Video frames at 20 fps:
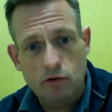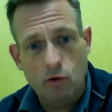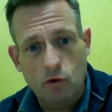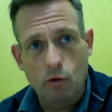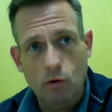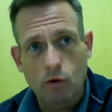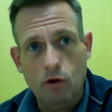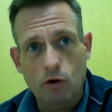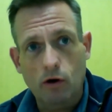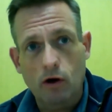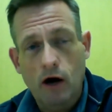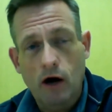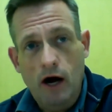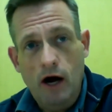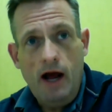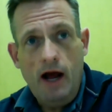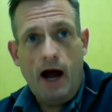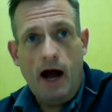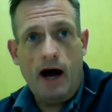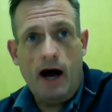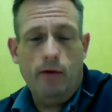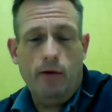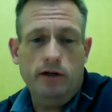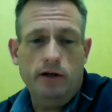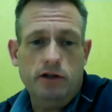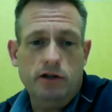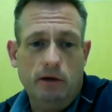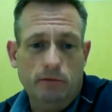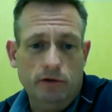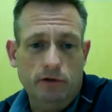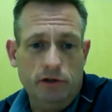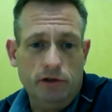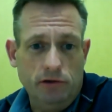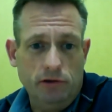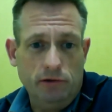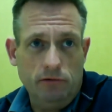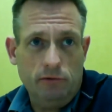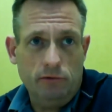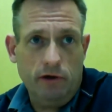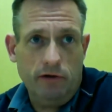or how do I
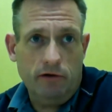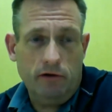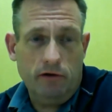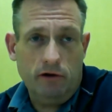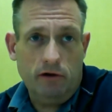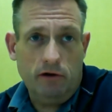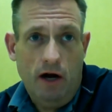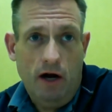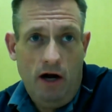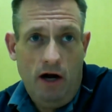troubleshoot whether